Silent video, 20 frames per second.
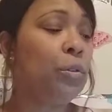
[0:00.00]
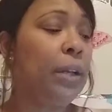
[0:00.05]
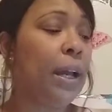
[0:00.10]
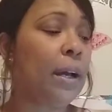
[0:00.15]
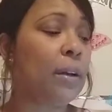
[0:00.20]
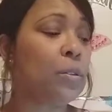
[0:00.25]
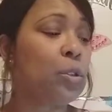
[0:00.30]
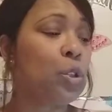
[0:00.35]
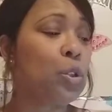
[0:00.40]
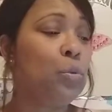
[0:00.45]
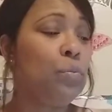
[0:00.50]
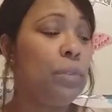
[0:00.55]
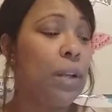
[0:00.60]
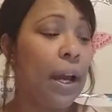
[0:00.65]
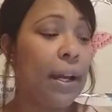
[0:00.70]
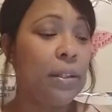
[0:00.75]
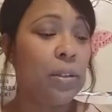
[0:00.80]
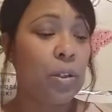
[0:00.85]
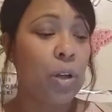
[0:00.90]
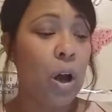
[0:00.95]
now
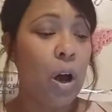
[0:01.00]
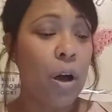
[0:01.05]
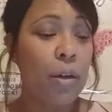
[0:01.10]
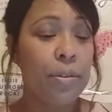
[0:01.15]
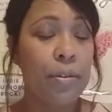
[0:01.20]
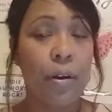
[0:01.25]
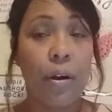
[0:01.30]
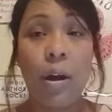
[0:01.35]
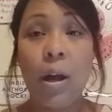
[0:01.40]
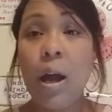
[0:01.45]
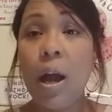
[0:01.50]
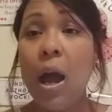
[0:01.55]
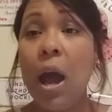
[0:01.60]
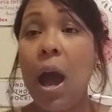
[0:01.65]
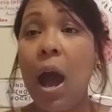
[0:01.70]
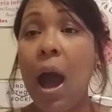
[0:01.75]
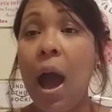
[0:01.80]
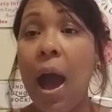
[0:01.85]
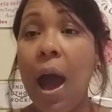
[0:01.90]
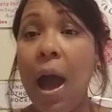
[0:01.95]
tonight's author,
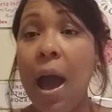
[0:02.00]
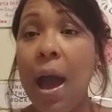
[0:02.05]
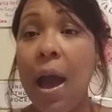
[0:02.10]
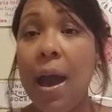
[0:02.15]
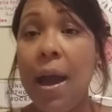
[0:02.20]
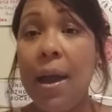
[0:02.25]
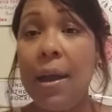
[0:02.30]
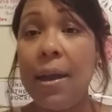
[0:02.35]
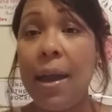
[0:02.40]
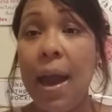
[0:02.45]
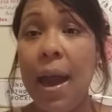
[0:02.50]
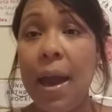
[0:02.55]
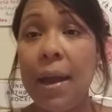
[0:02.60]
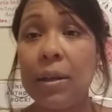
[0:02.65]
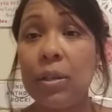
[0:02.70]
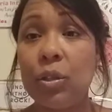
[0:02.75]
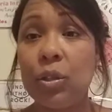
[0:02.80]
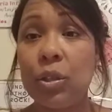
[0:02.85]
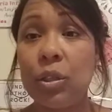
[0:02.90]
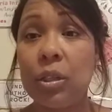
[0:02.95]
I
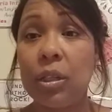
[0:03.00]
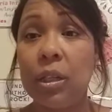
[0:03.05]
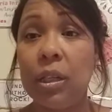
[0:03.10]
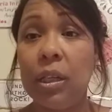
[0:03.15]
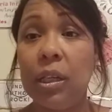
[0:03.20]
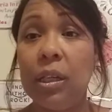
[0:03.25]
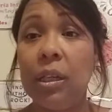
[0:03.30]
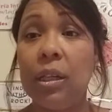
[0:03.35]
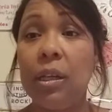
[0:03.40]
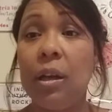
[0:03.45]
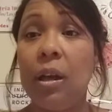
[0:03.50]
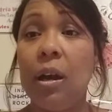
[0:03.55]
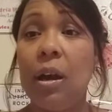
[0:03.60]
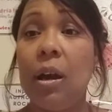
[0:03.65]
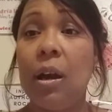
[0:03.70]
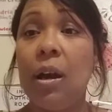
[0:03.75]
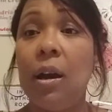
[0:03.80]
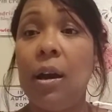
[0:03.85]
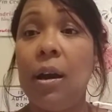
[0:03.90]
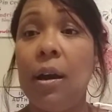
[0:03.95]
actually,
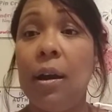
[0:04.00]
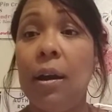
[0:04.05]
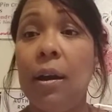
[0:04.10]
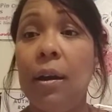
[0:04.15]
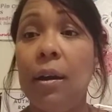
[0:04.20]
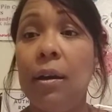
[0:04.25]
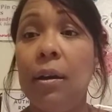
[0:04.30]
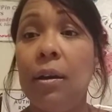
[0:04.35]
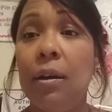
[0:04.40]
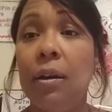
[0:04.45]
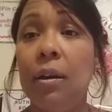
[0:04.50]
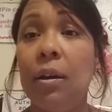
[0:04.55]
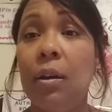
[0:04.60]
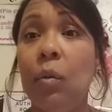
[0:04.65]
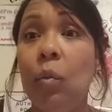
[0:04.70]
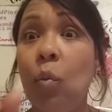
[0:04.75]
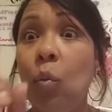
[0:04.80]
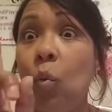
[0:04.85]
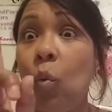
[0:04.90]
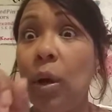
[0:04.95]

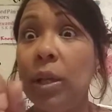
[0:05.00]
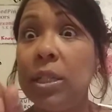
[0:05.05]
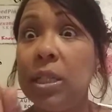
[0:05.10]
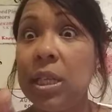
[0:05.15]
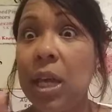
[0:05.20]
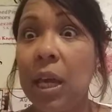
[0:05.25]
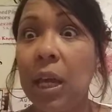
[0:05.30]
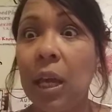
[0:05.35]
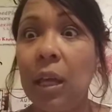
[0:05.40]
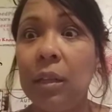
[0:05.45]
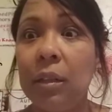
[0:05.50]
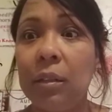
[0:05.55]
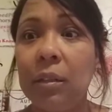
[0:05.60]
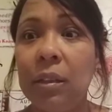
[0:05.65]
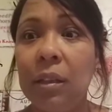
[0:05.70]
one second.